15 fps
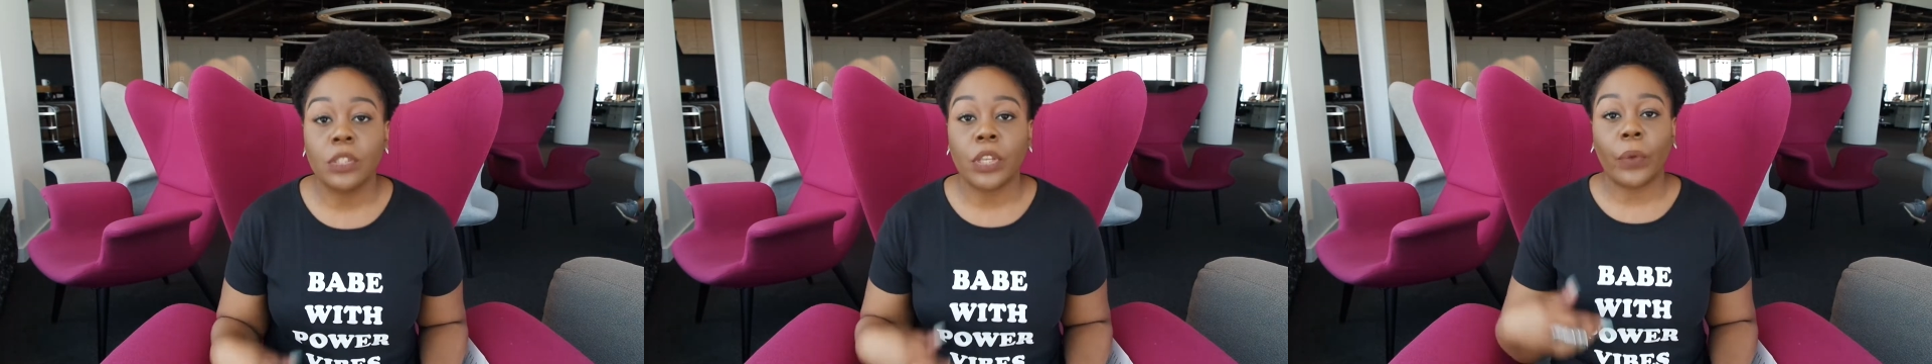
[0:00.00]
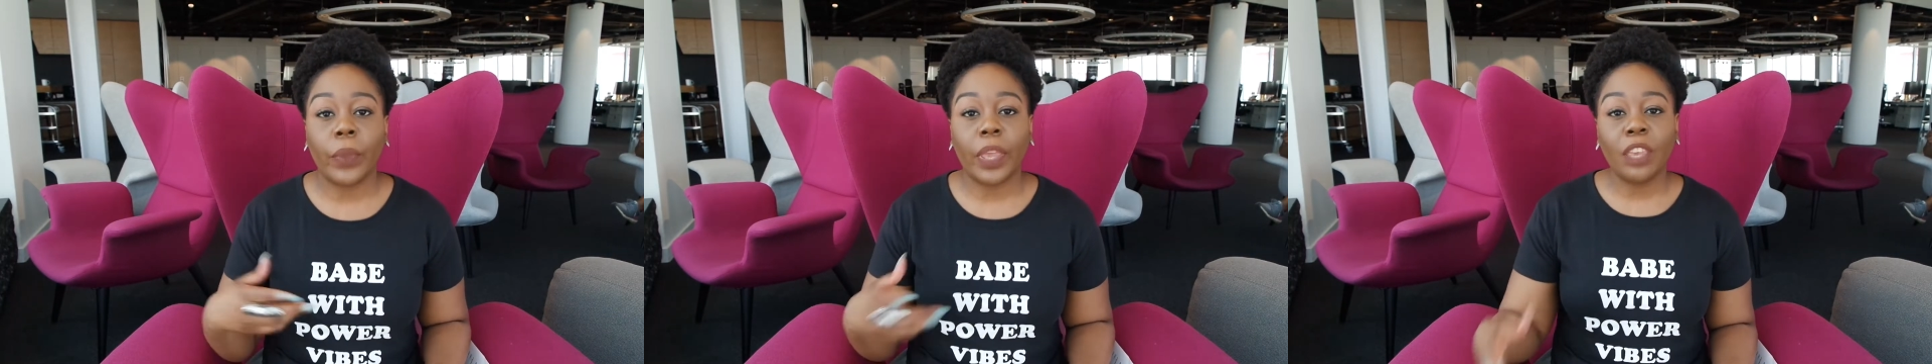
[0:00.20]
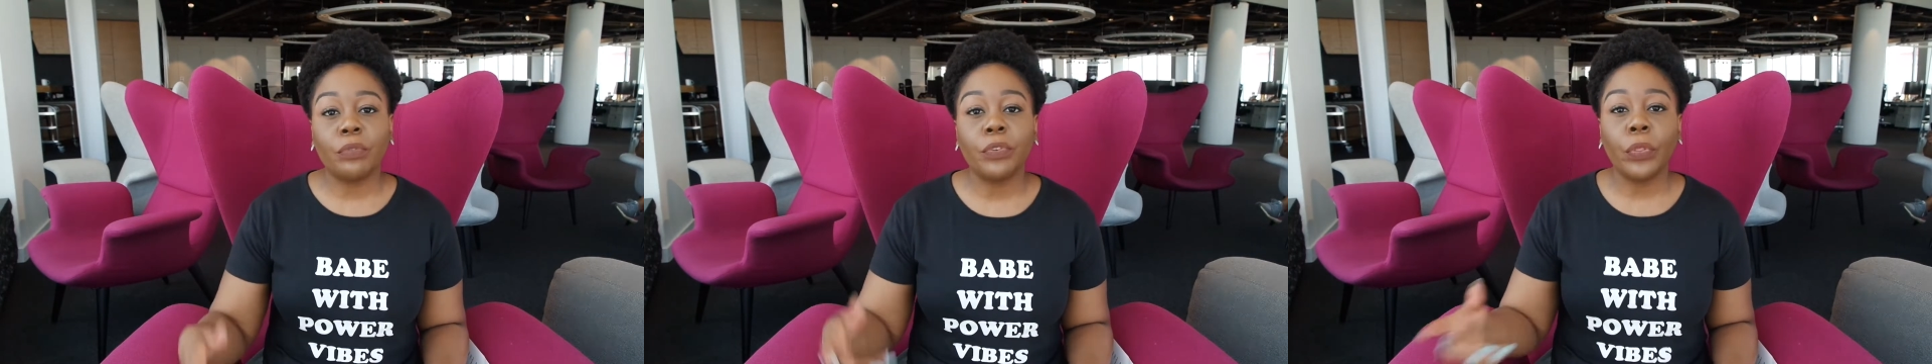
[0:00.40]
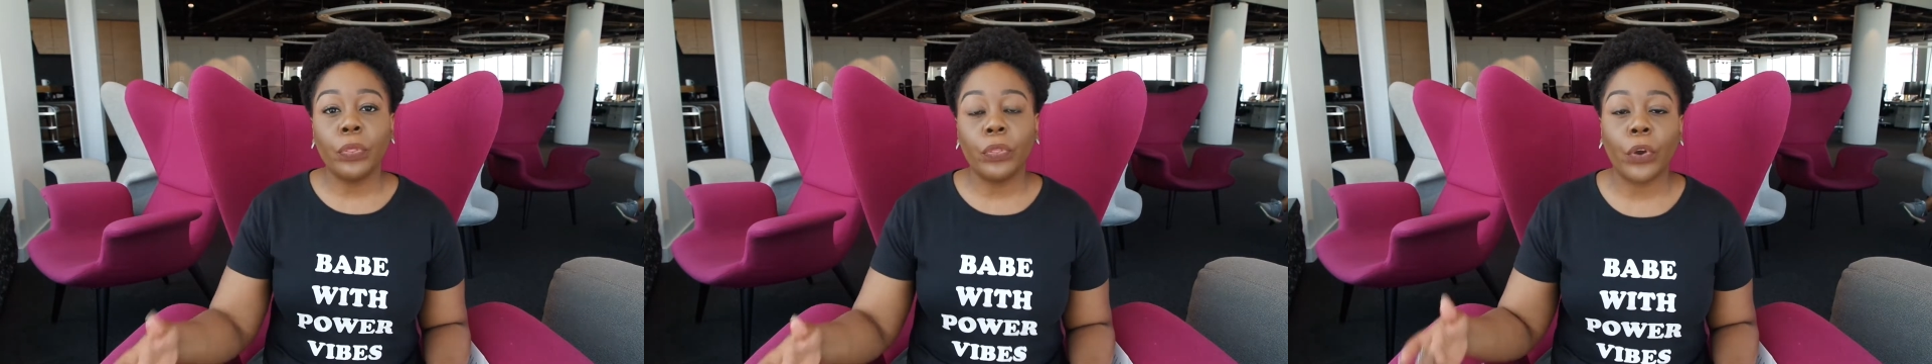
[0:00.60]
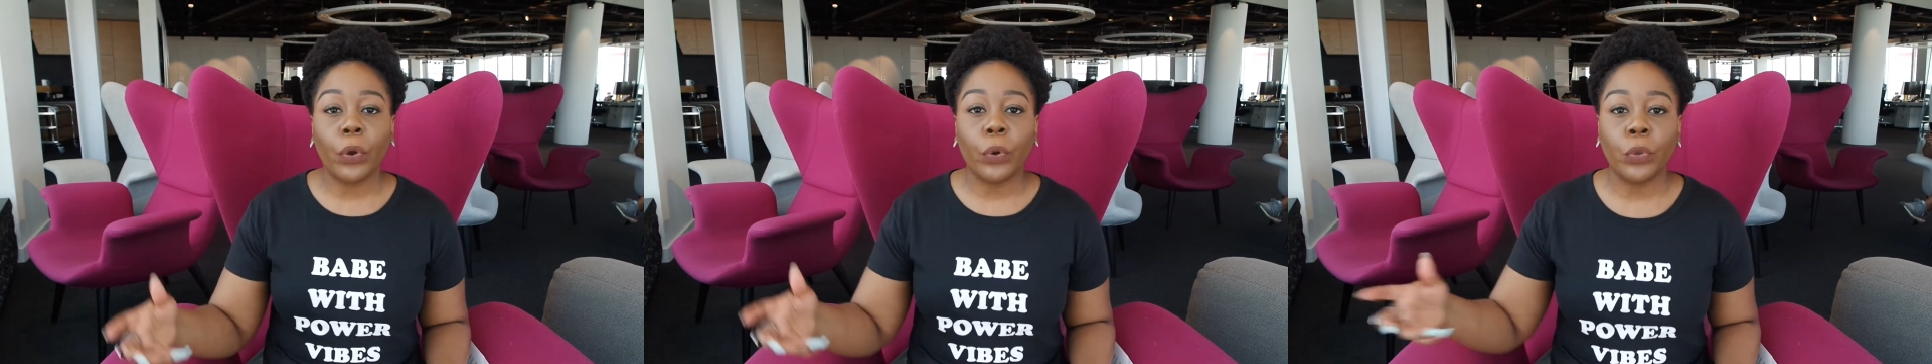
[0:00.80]
So
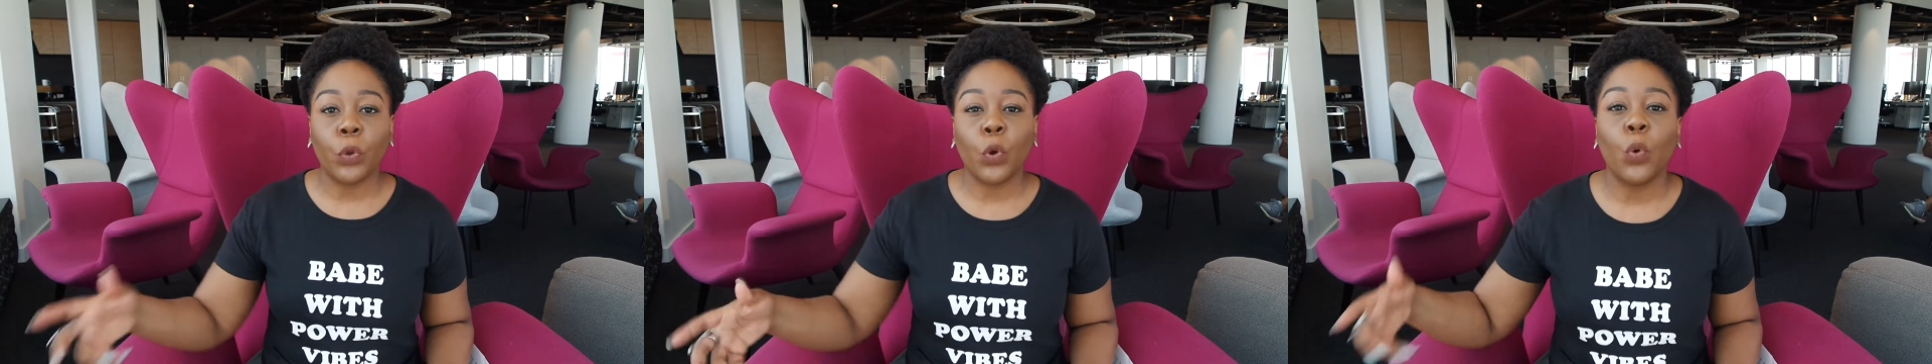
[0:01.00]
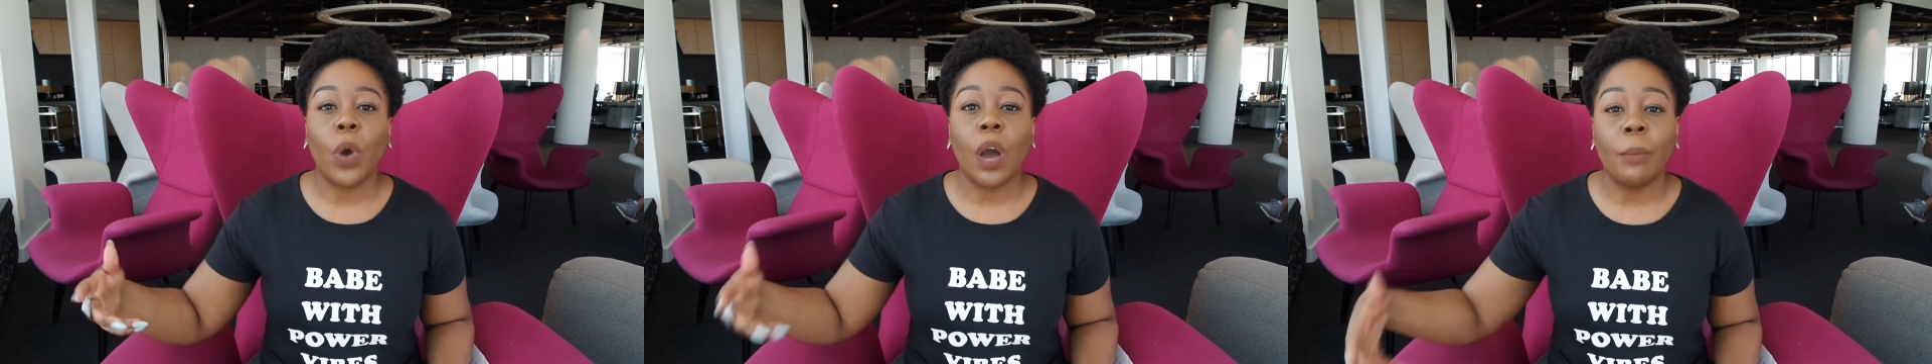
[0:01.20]
even though you